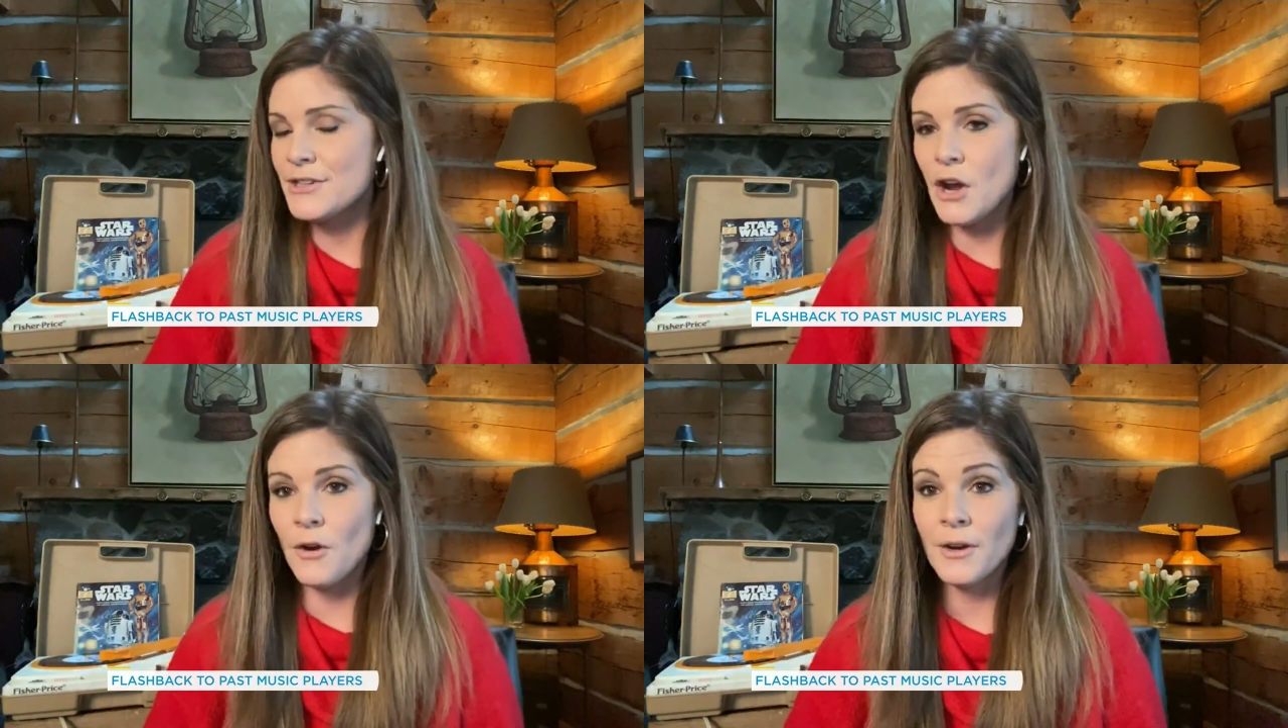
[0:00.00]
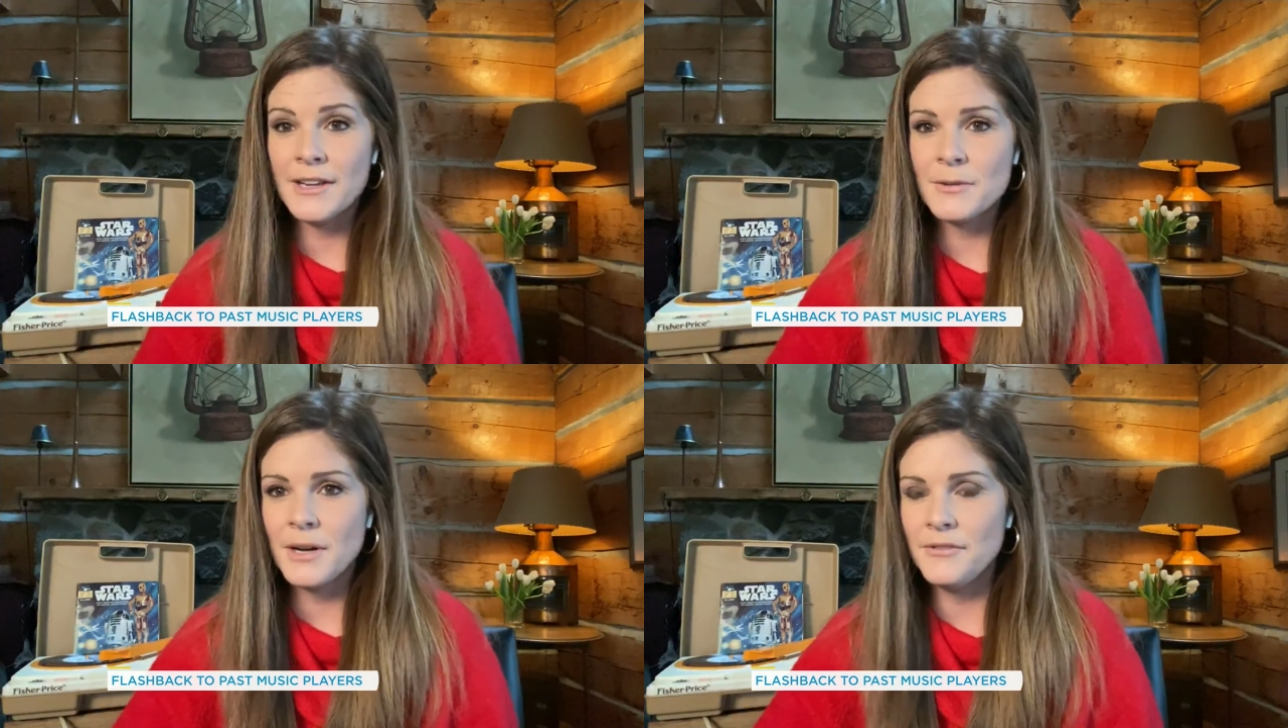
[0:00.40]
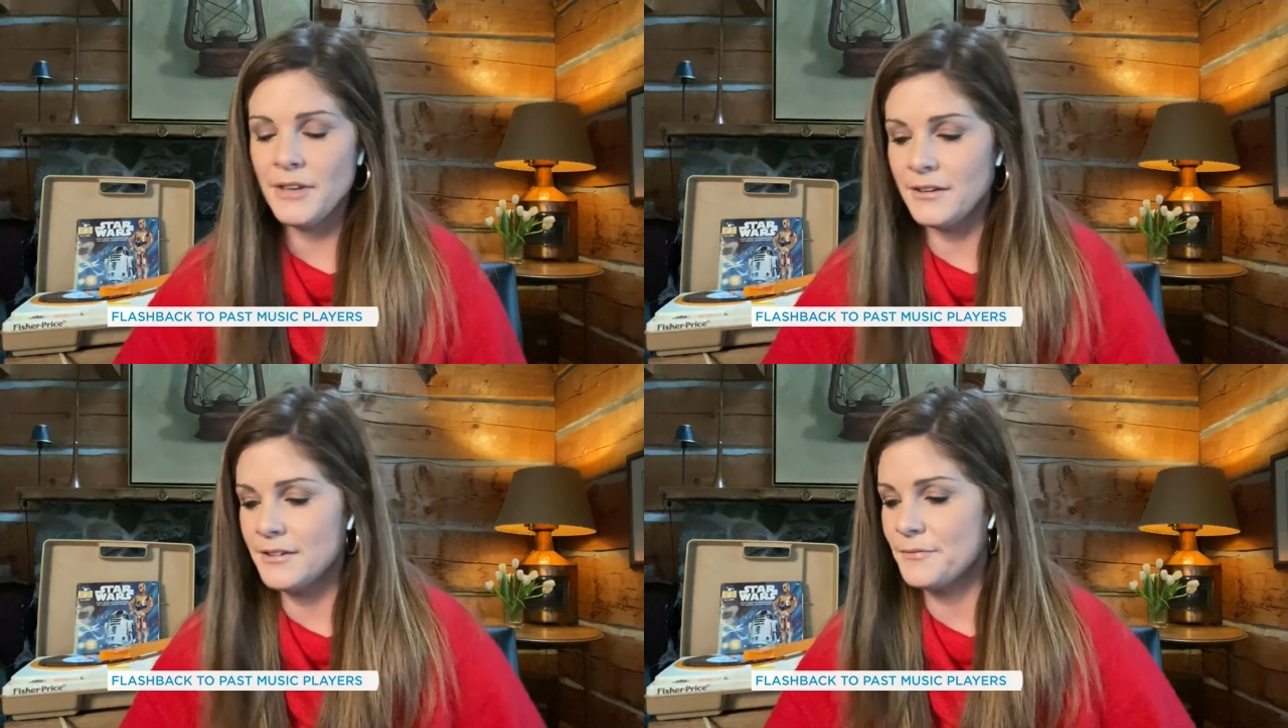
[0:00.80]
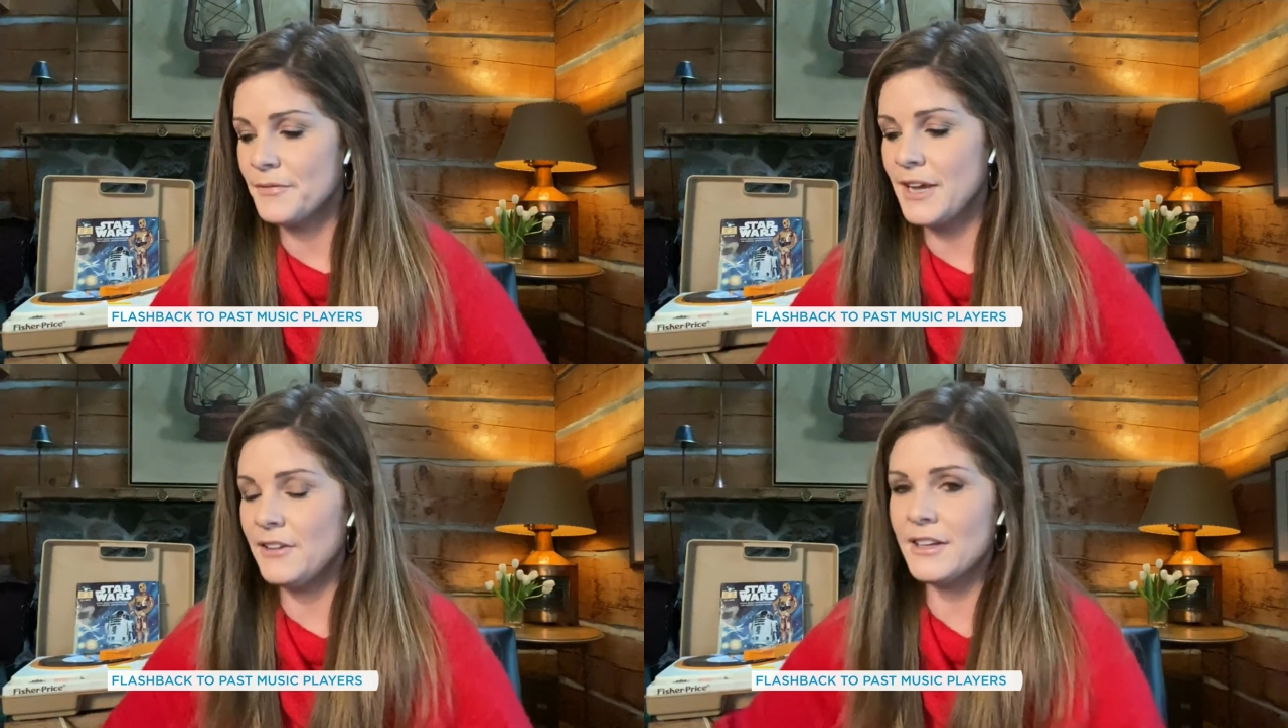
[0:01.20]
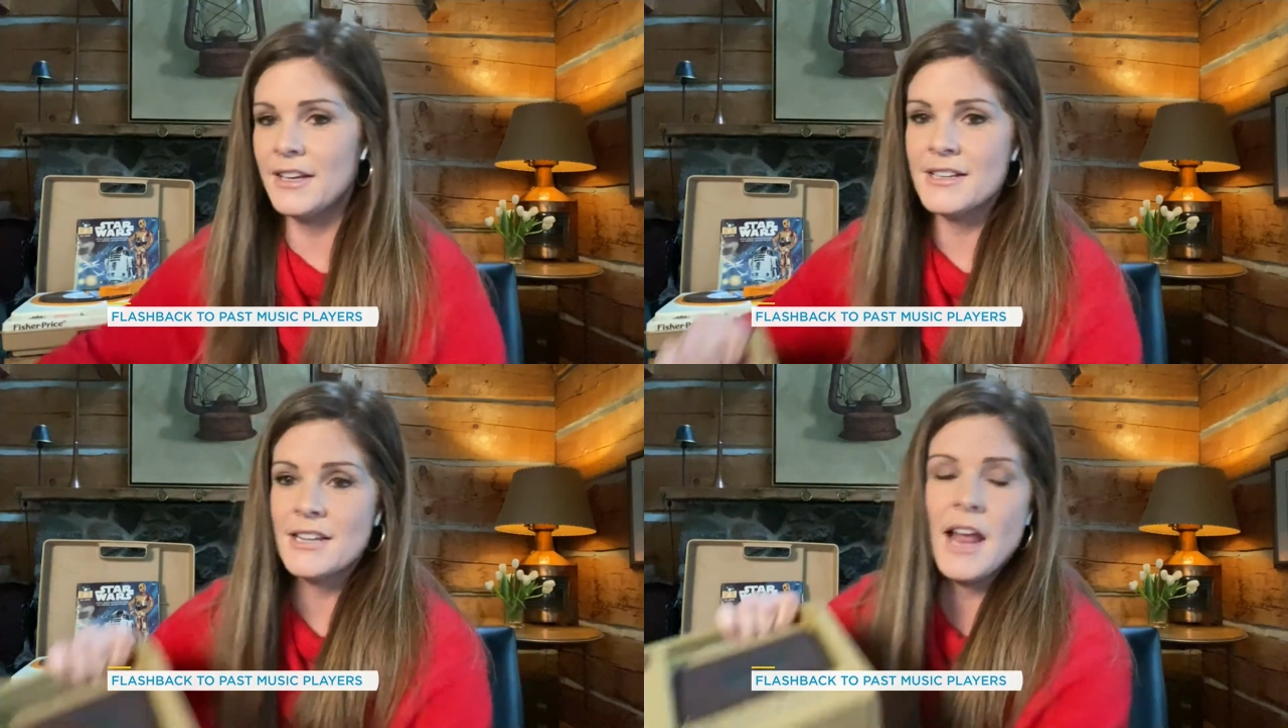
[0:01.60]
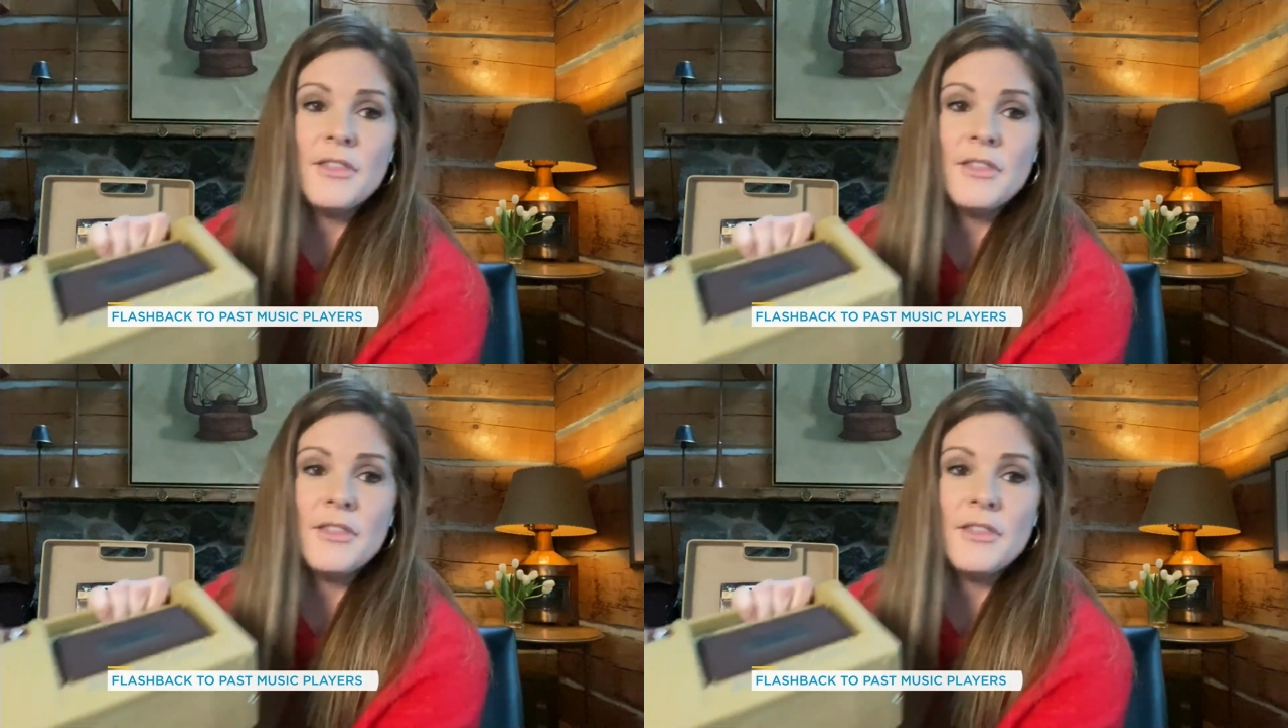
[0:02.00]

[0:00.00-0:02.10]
So, guess what I found? Okay, look at this.